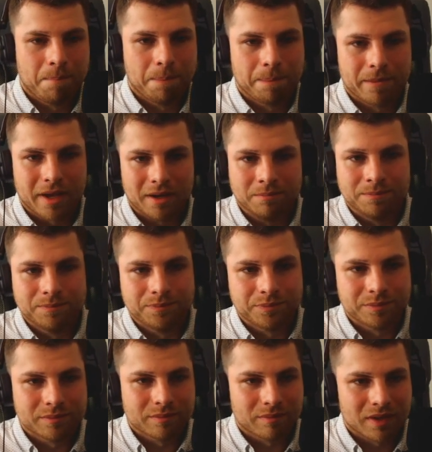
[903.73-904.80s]
Yeah,
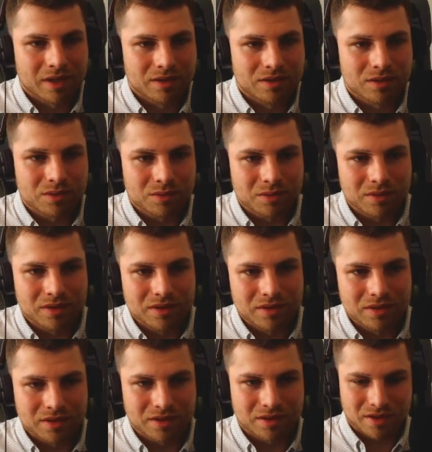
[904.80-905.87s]
so this
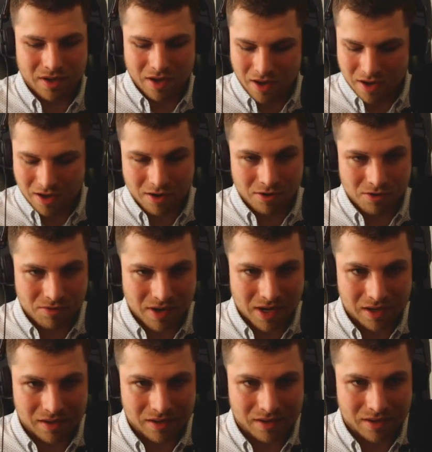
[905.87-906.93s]
is how.
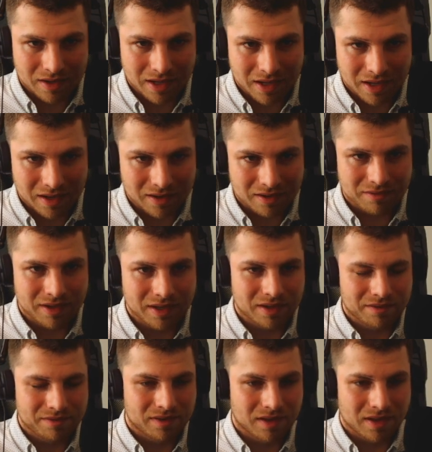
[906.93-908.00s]
And then we have
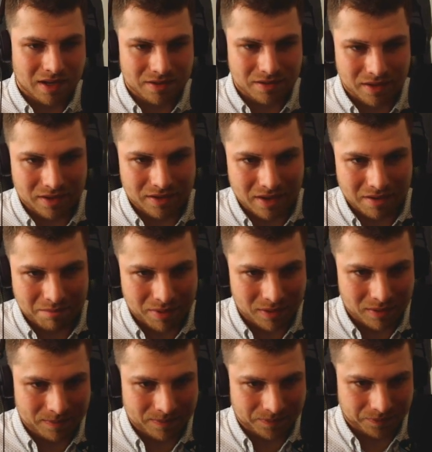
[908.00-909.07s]
last
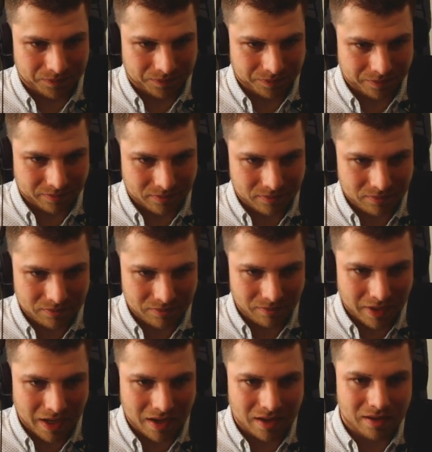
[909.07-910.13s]
example,
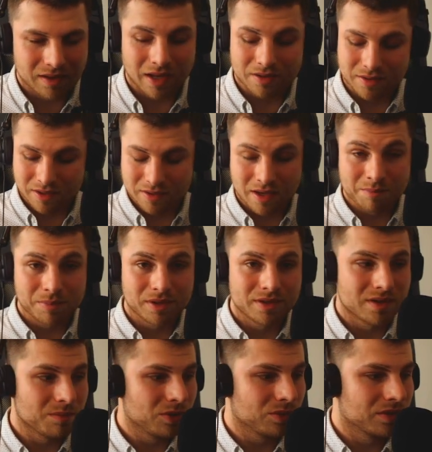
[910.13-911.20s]
and last example is
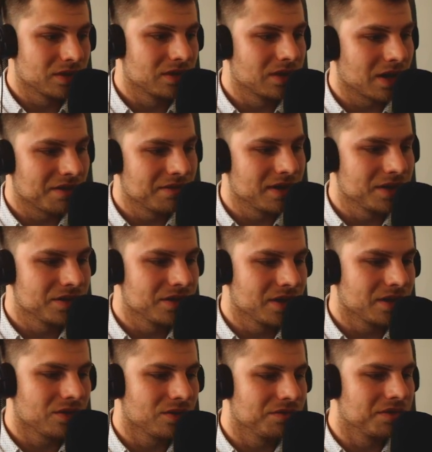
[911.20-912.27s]
about traversing
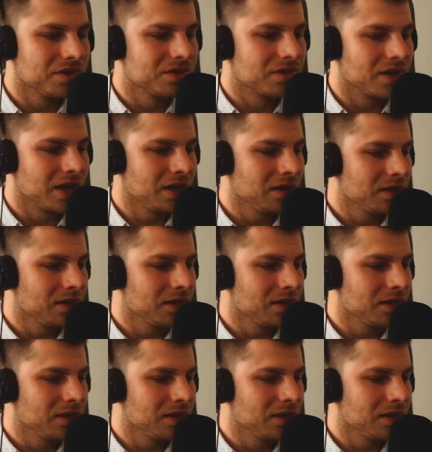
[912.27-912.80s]
of the string.